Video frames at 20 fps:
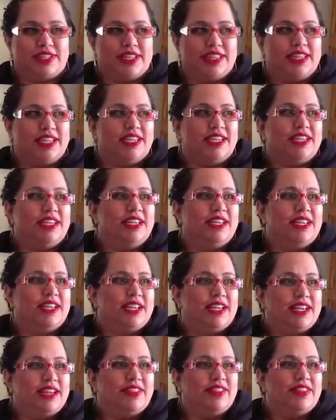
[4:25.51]
I think
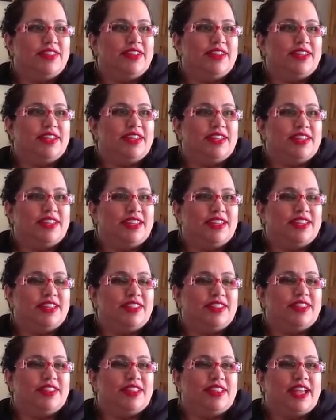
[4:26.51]
in the
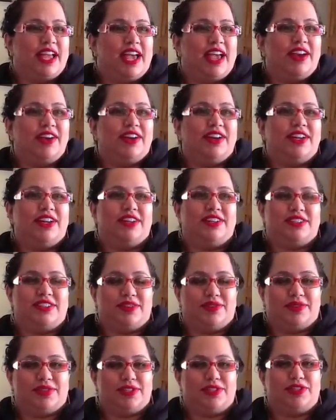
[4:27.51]
in the latter years,
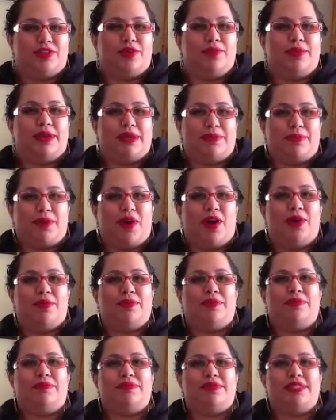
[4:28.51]
there were so many
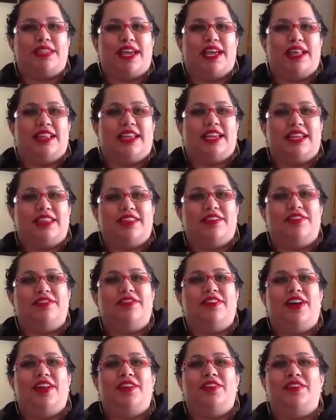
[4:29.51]
problems that, like, the
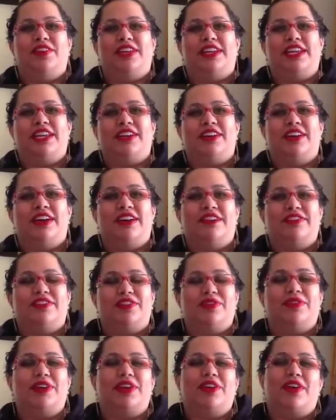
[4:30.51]
following year after
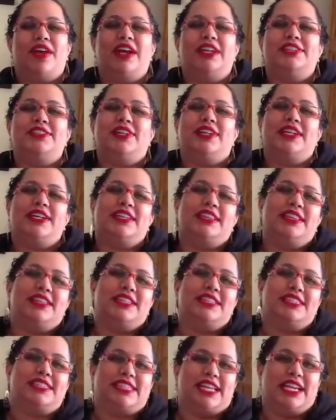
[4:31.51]
we graduated, the
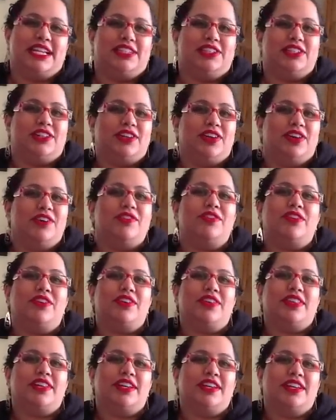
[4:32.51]
state took over
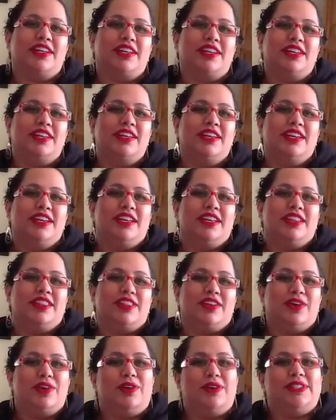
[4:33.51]
the,
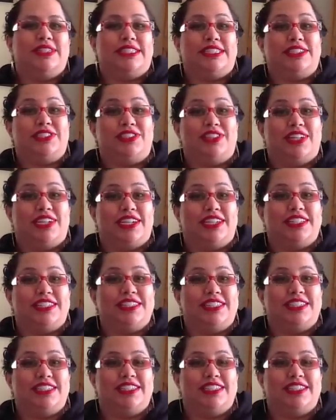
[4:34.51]
the whole district.